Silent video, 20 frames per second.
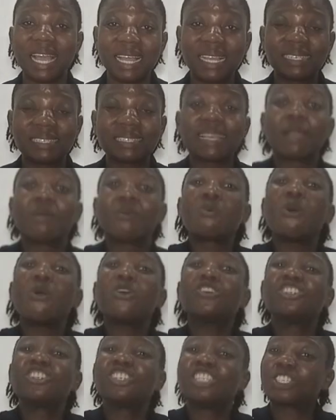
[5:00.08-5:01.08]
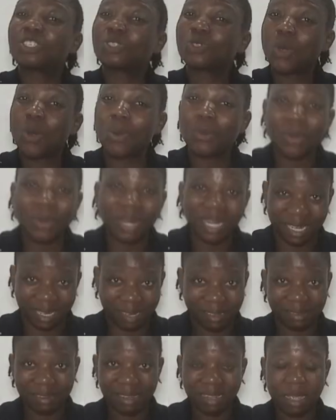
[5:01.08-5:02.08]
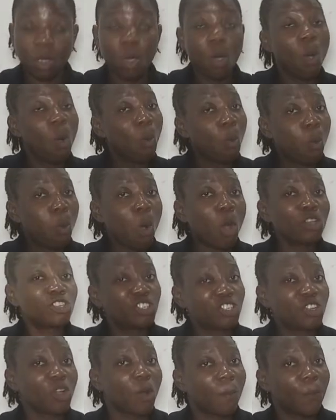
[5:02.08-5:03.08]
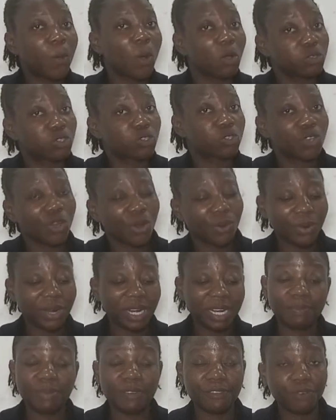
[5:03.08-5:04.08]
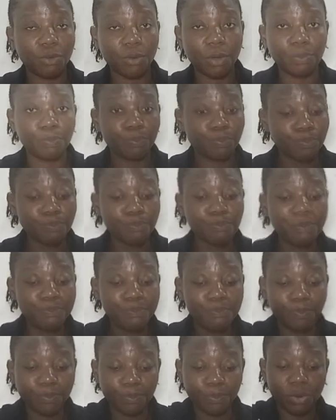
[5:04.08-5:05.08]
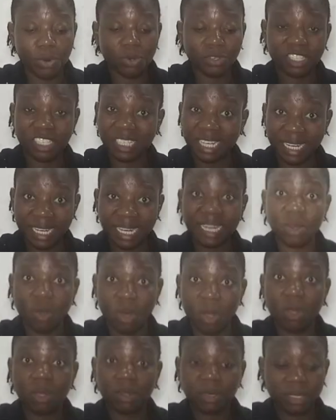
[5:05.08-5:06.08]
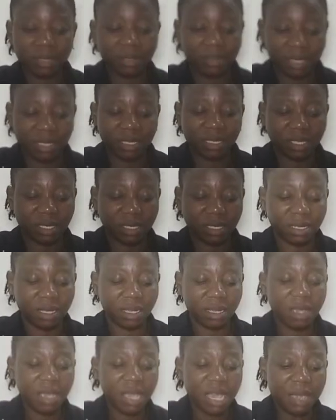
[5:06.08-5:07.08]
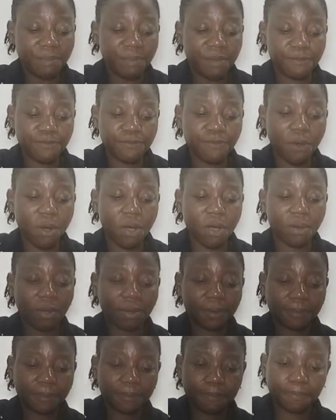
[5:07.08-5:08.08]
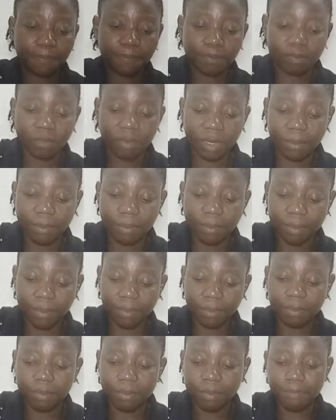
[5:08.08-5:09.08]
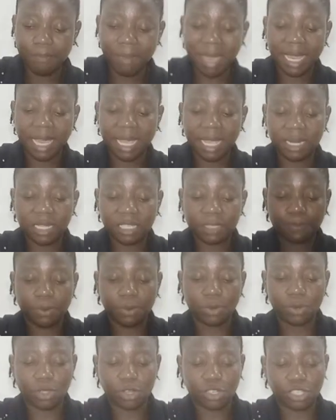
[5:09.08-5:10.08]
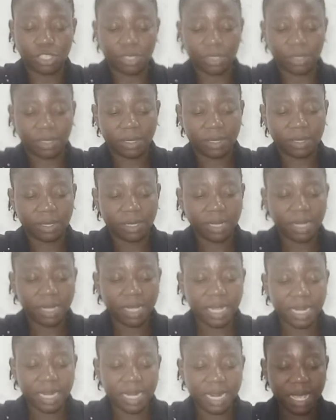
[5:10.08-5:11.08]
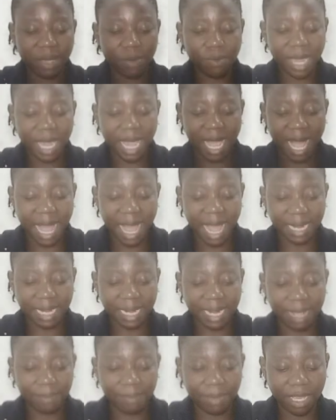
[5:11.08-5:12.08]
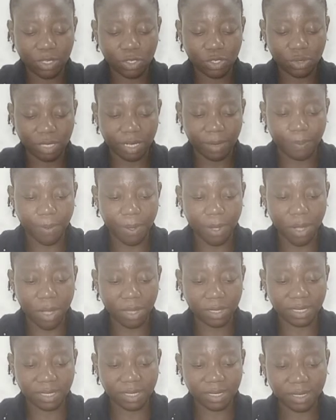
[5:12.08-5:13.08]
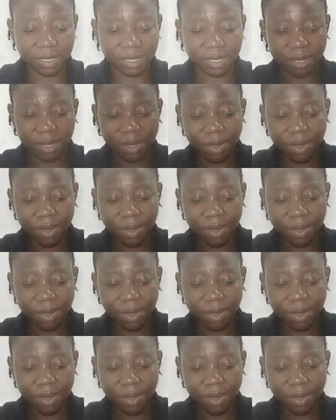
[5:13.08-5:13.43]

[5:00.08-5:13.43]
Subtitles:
inside. Wash it thoroughly. Wash your pot thoroughly before proceeding on this, before making this production. Then we add them into the pots.